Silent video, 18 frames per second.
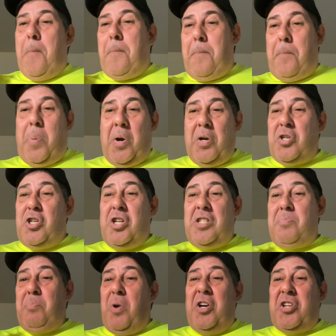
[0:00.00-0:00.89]

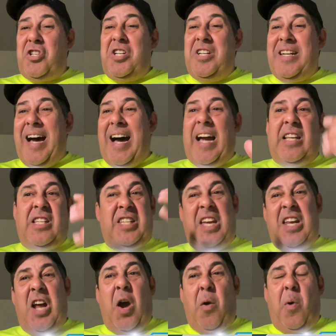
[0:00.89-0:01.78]
Purchase merchandise.
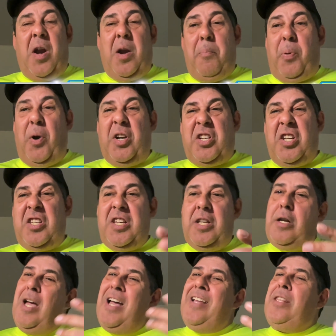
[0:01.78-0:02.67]
Can I want to purchase
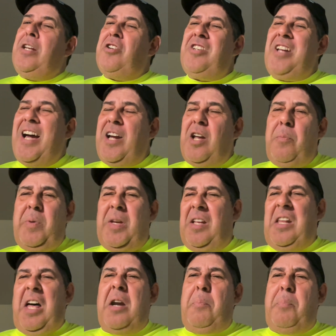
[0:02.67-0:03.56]
it? There's not going to be
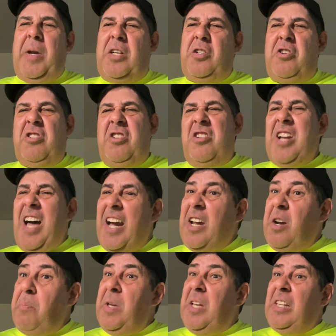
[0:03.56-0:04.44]
a lot of pictures. There's not
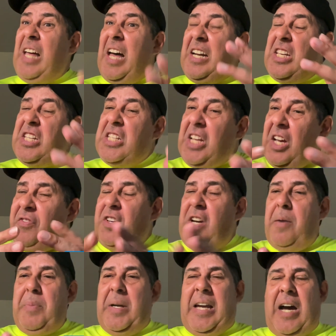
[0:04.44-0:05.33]
going to be a lot of stuff
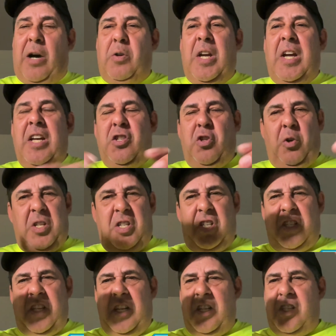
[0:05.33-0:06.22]
coming out. So it's
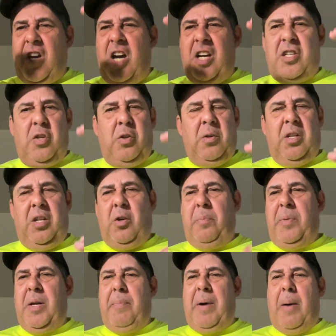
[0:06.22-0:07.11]
just going to talk to you a
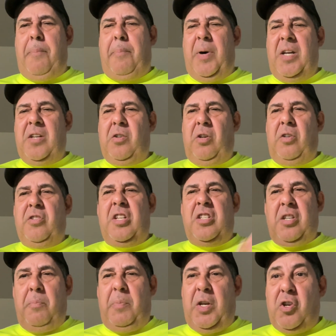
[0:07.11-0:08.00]
little bit about bundles.
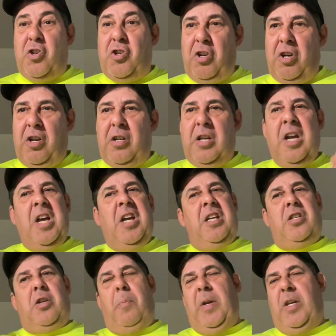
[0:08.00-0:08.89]
It's going to be a shirt.
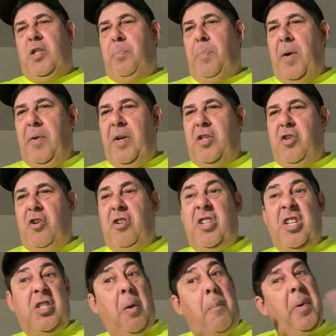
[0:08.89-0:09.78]
It's going to be a spirit
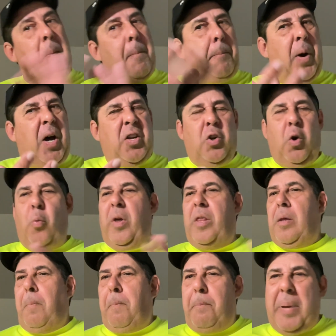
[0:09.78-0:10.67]
jersey. It's going to be a bundle
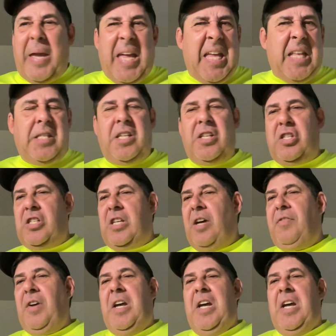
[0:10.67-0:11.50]
with the pins and stuff.